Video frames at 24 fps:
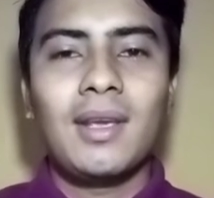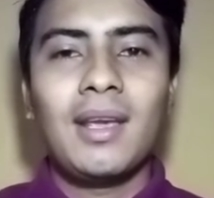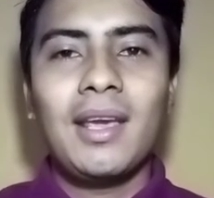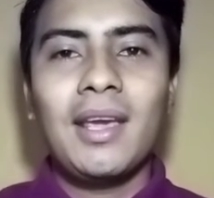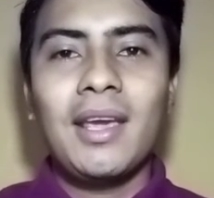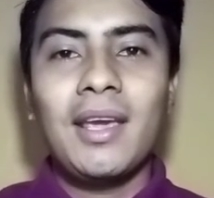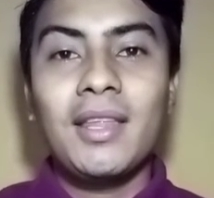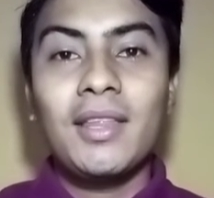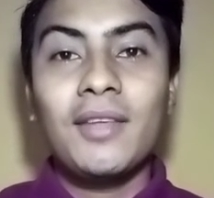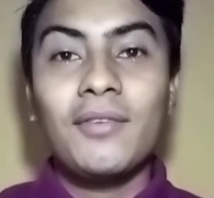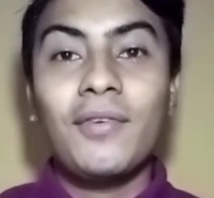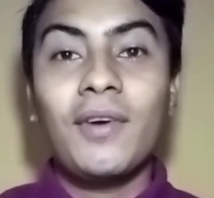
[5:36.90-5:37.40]

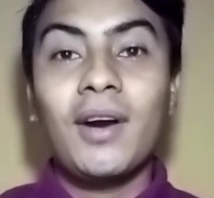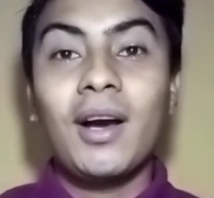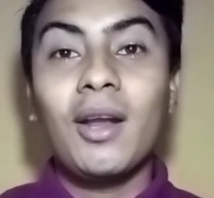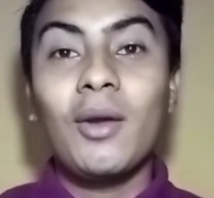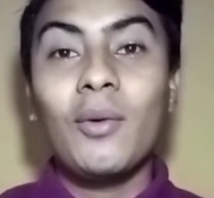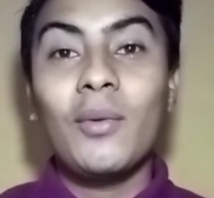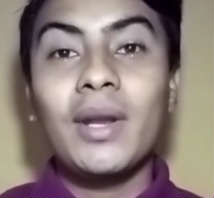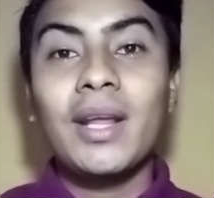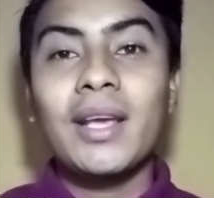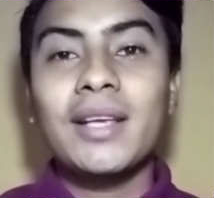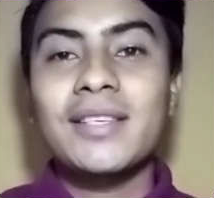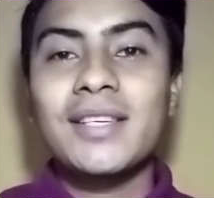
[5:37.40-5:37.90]
In the
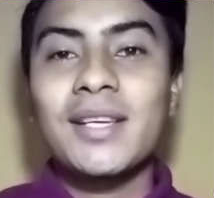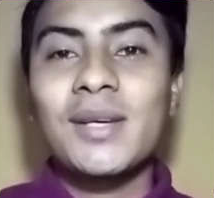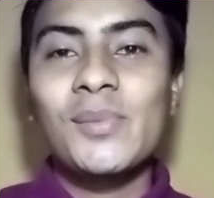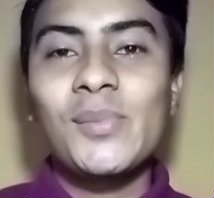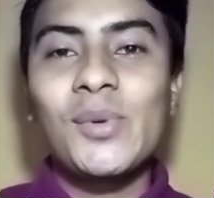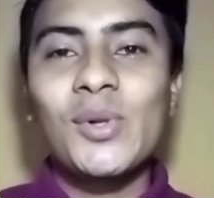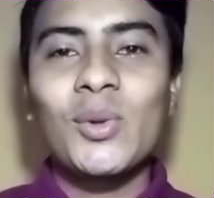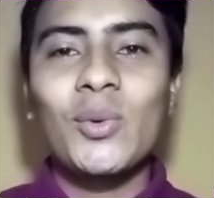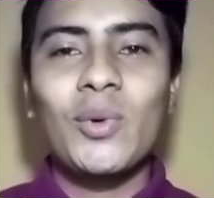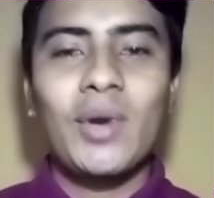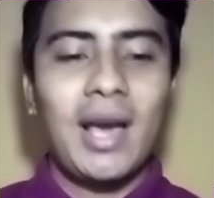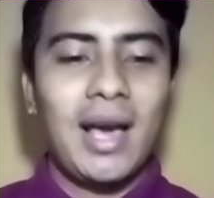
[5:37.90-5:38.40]
following
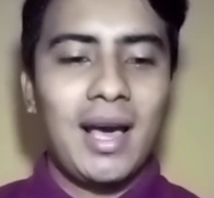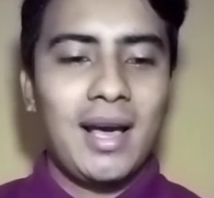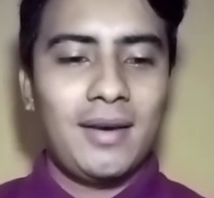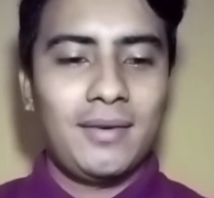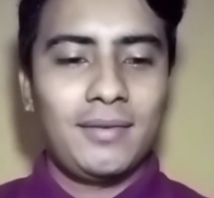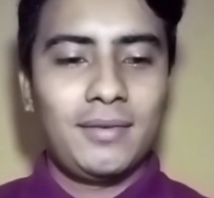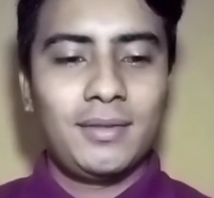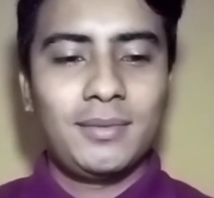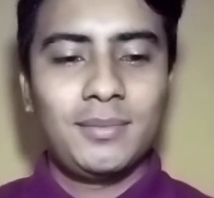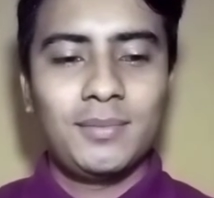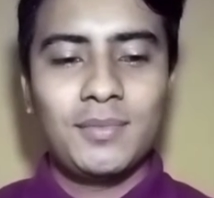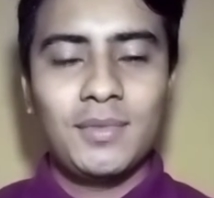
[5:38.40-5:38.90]
example we
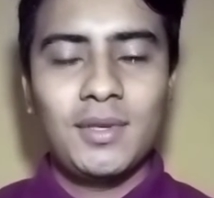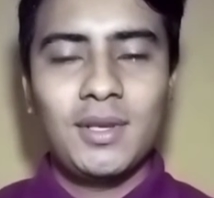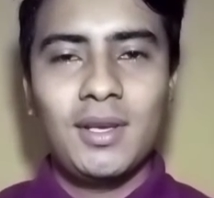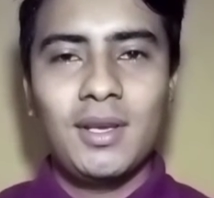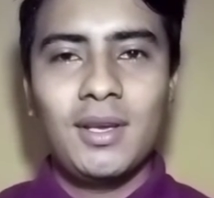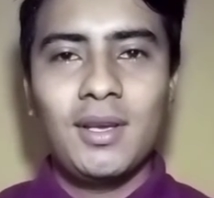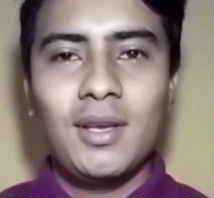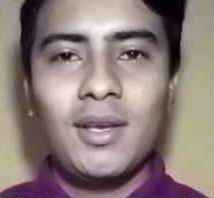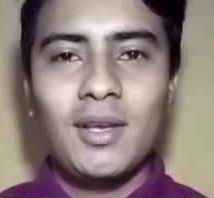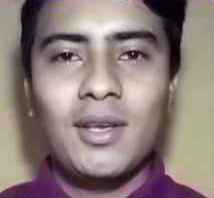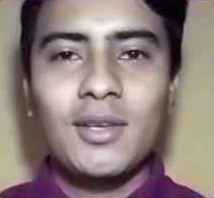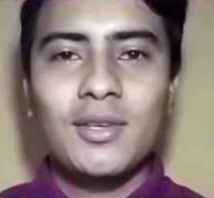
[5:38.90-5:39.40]
have,
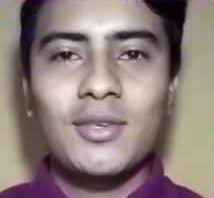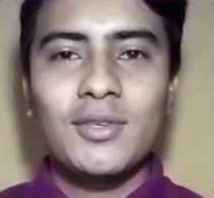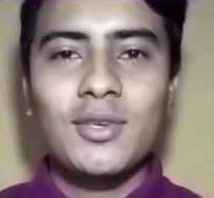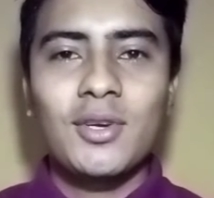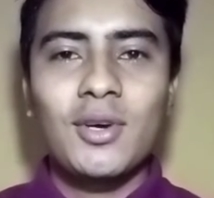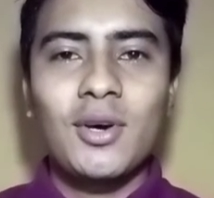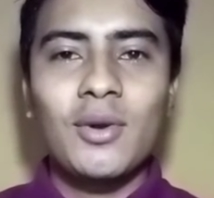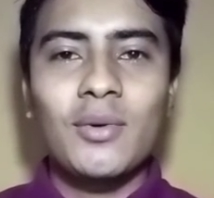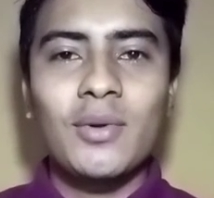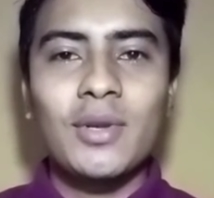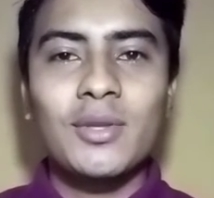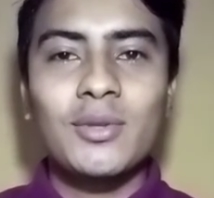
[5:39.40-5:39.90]

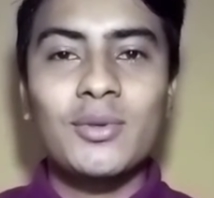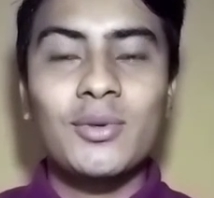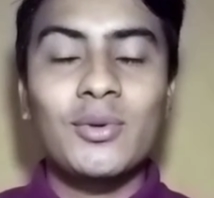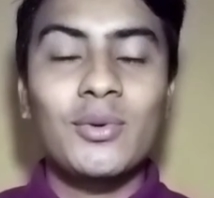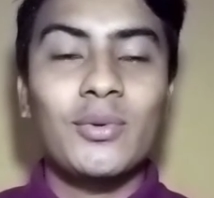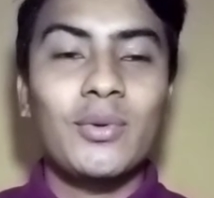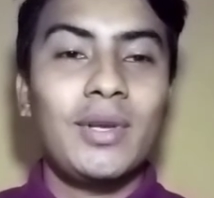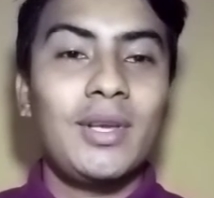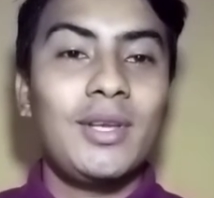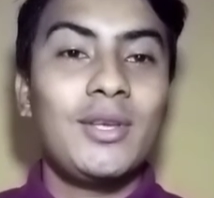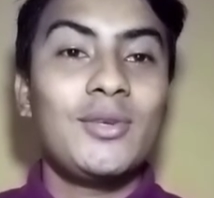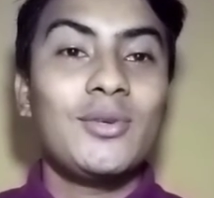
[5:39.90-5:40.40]
sorry to
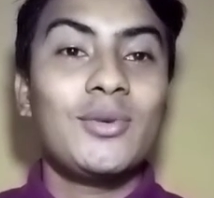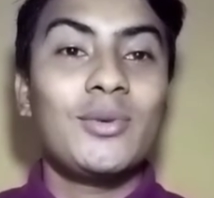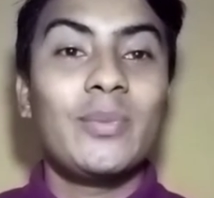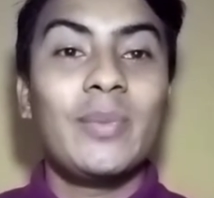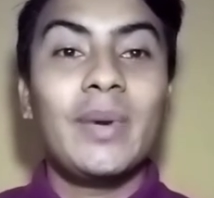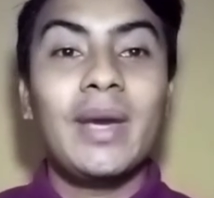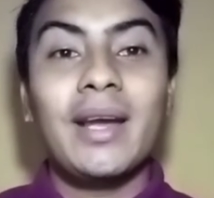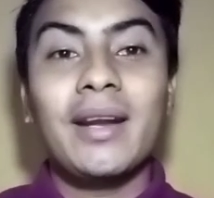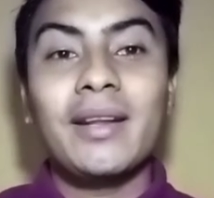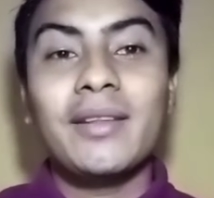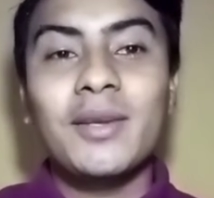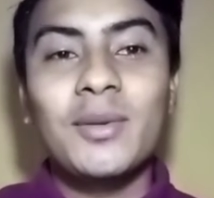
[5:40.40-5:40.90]
ruin your
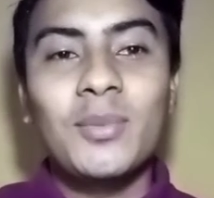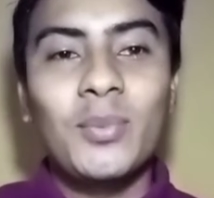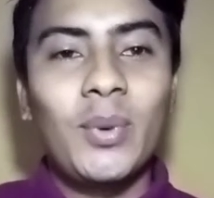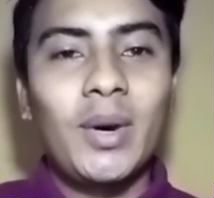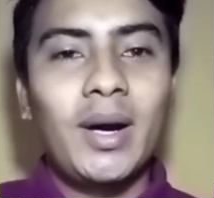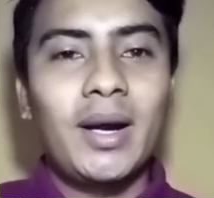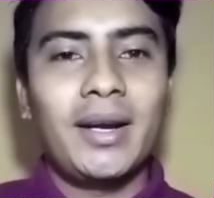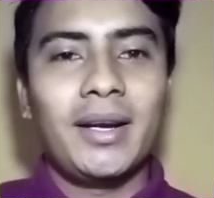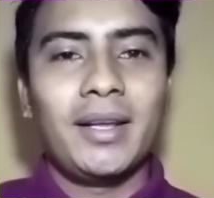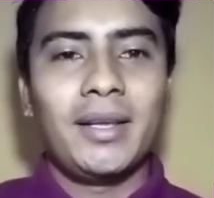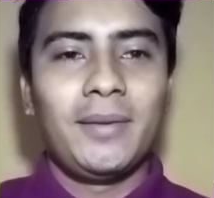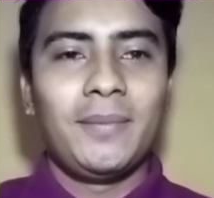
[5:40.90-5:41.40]
birthday
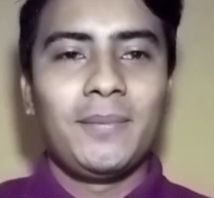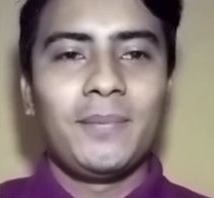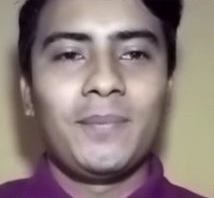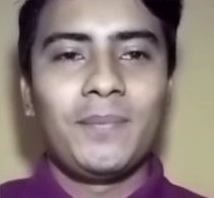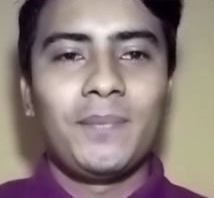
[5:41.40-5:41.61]
party.